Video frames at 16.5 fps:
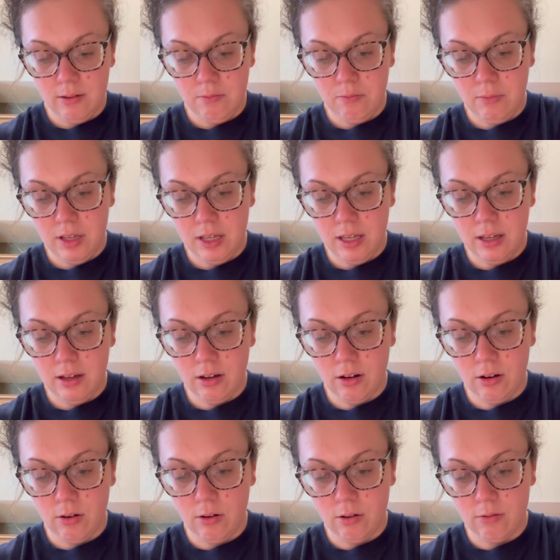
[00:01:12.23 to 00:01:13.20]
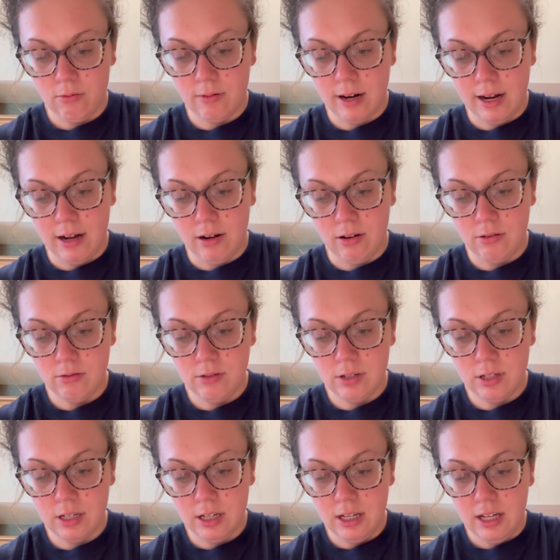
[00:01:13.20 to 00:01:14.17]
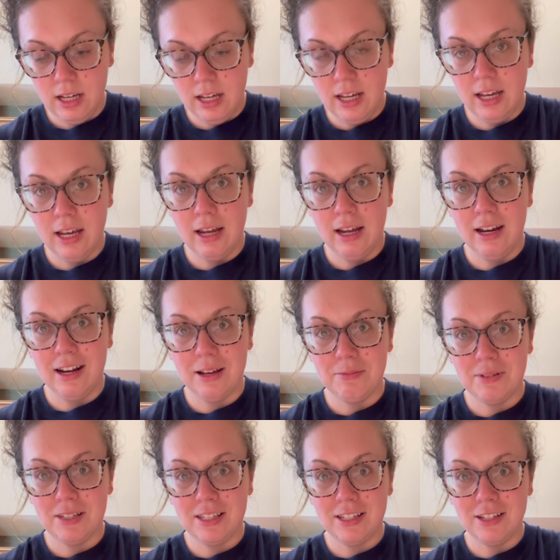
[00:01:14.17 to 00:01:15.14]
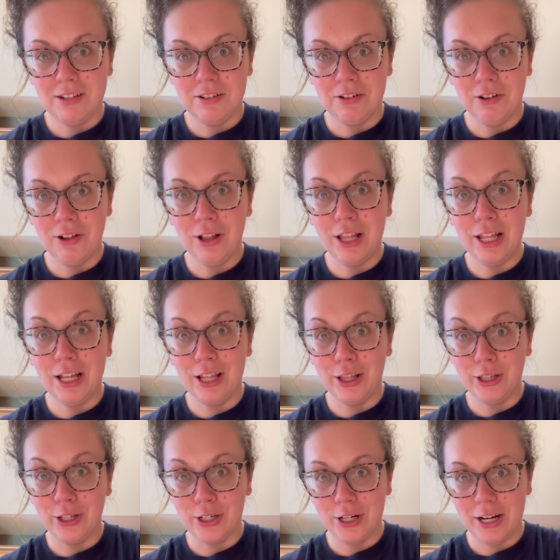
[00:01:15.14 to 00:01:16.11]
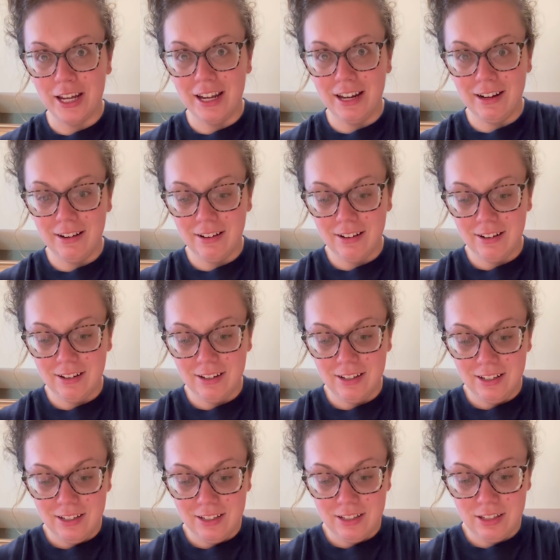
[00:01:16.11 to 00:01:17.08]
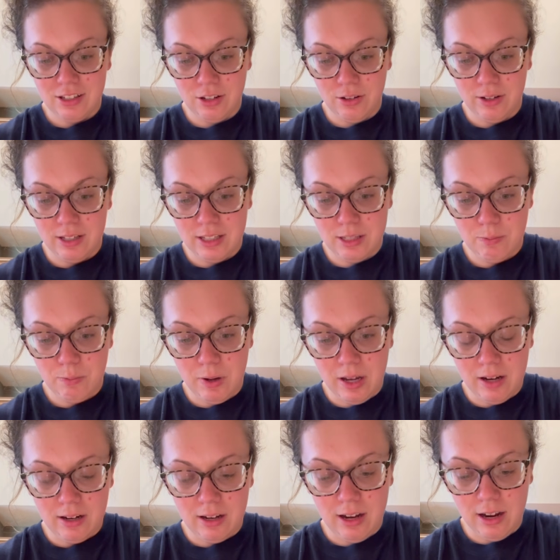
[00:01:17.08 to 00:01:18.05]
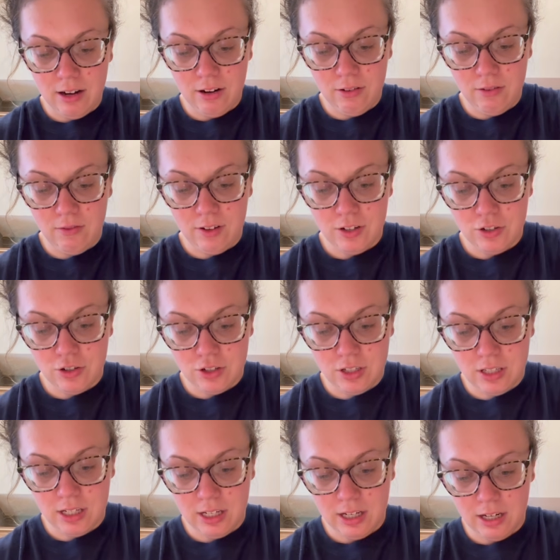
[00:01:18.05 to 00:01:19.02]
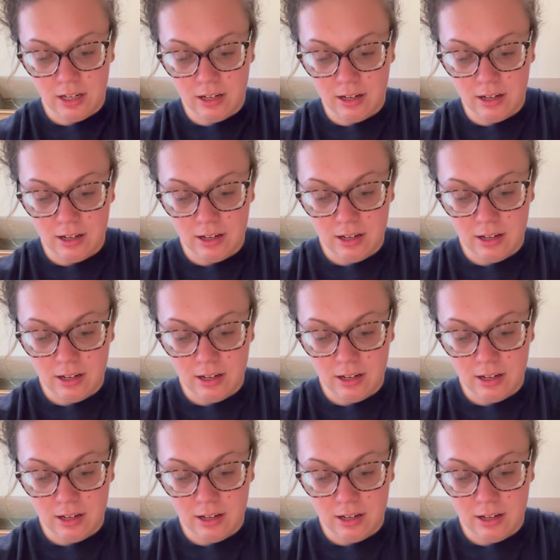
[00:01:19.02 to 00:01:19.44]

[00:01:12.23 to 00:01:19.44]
make it go around, and I'm still learning, so it's been kind of interesting.